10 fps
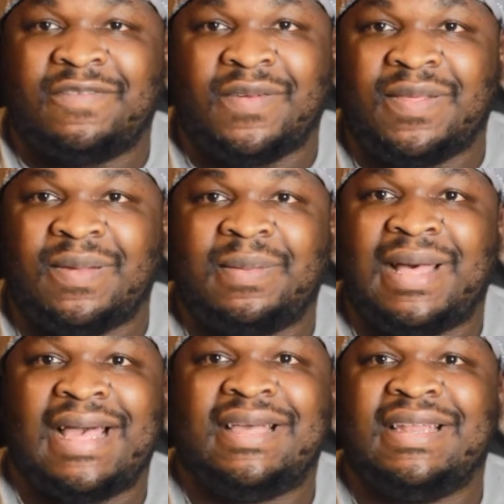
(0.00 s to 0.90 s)
for them.
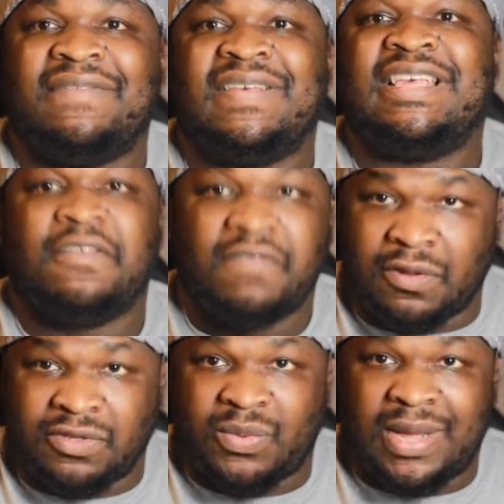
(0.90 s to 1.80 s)
I couldn't even give
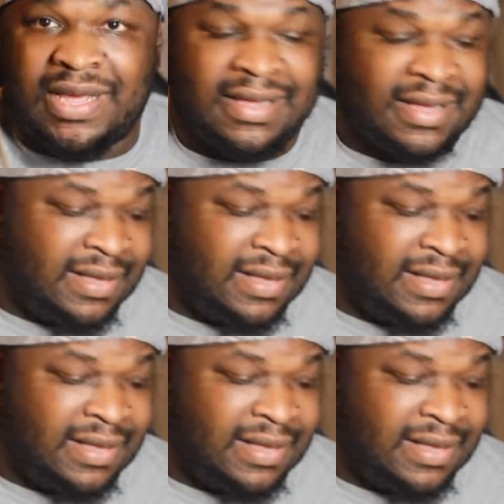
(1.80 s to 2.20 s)
those away.